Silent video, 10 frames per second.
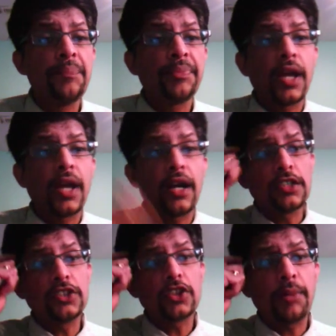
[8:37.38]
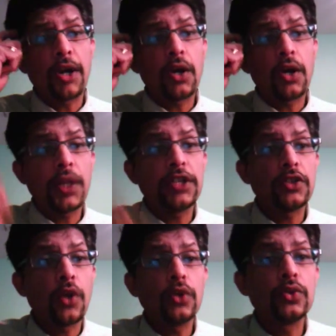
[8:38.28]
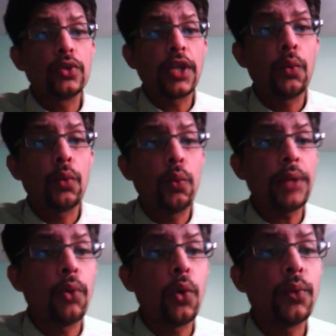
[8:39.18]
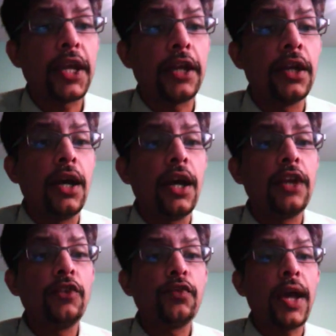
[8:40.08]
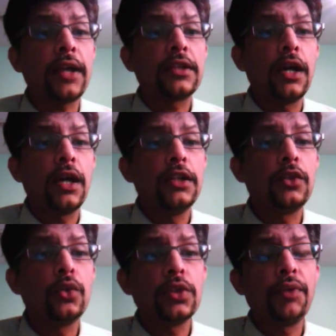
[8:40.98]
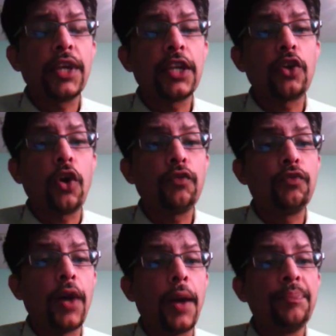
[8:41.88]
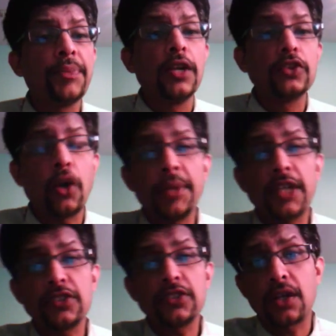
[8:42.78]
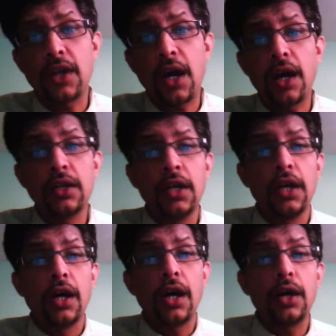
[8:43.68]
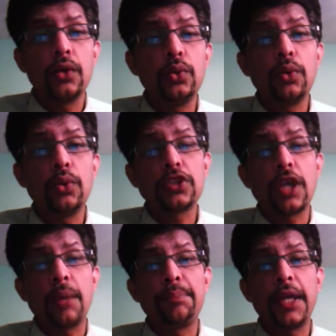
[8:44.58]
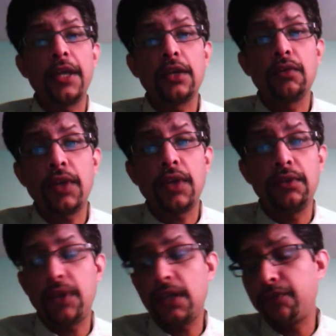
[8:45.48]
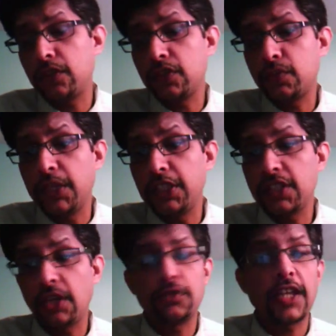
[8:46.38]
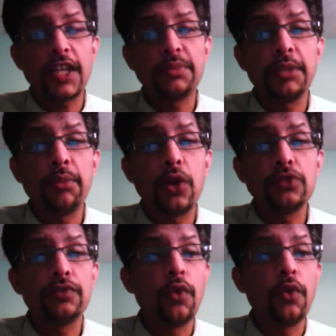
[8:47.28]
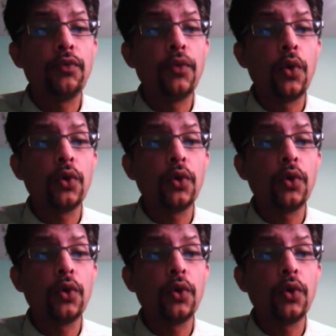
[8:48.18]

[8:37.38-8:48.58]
Kagiso Rabada went on to take 1 more wicket. In fact, he took the wicket of Soumya Sarkar, who was playing very well for his 27 of as many balls with 4 fours.